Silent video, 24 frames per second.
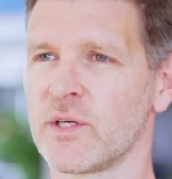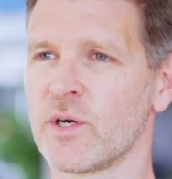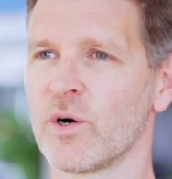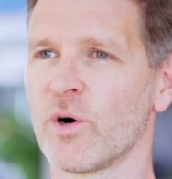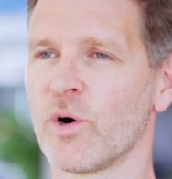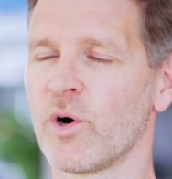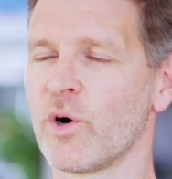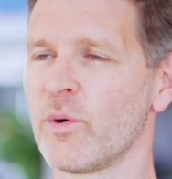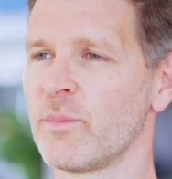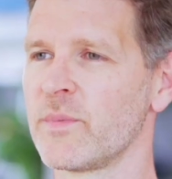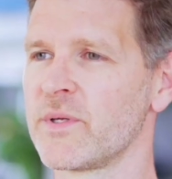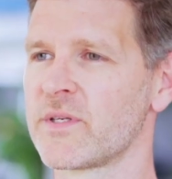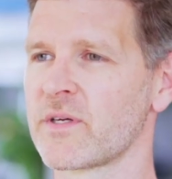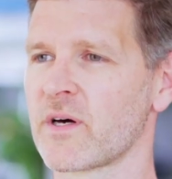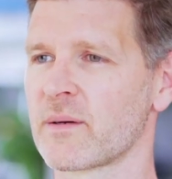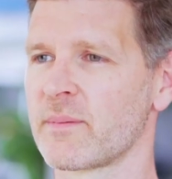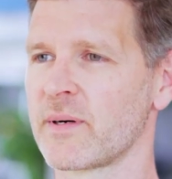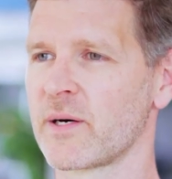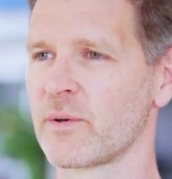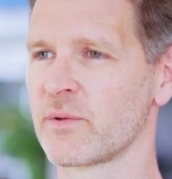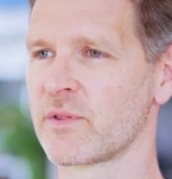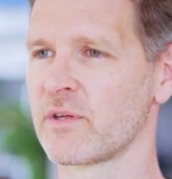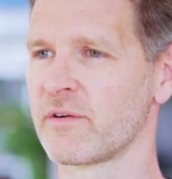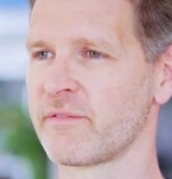you go home, you talk
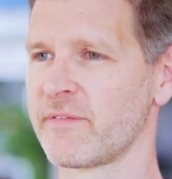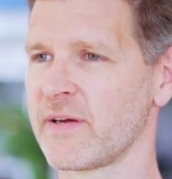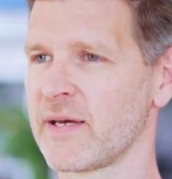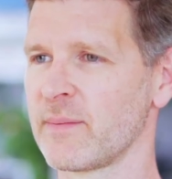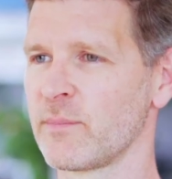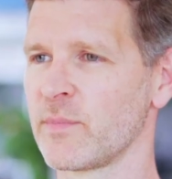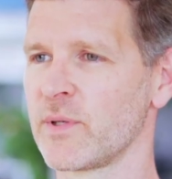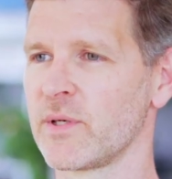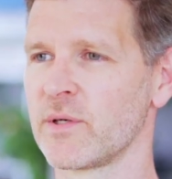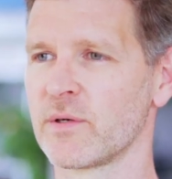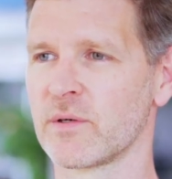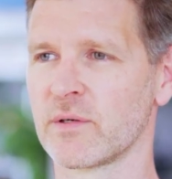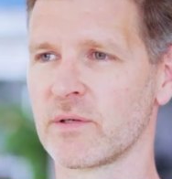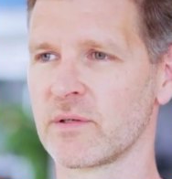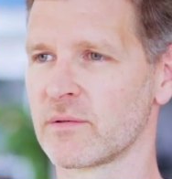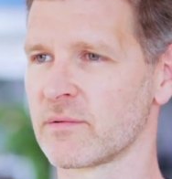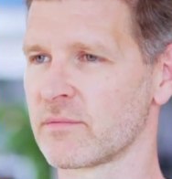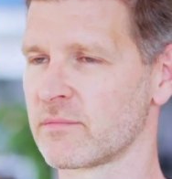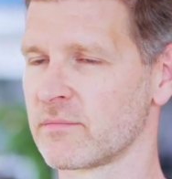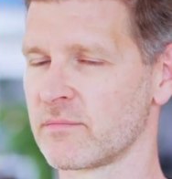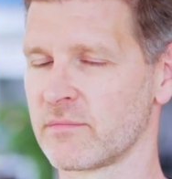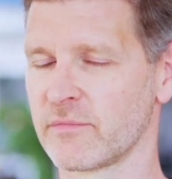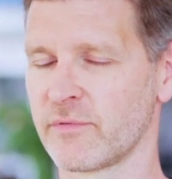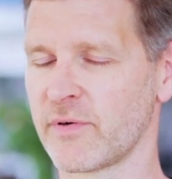about it with your family or
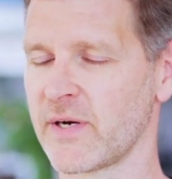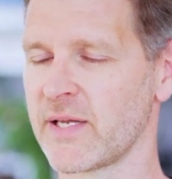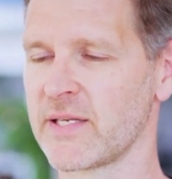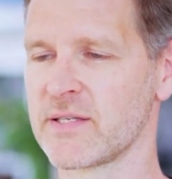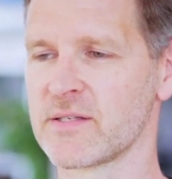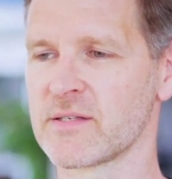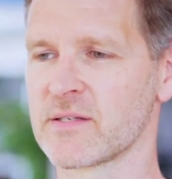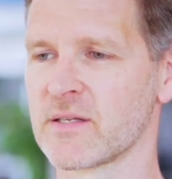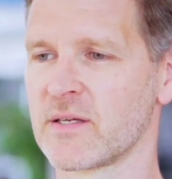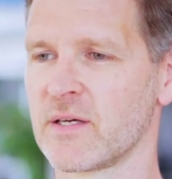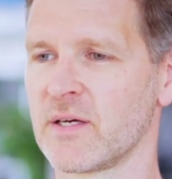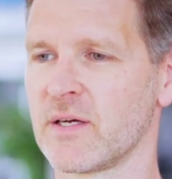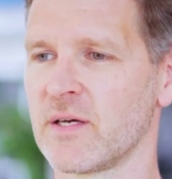friends.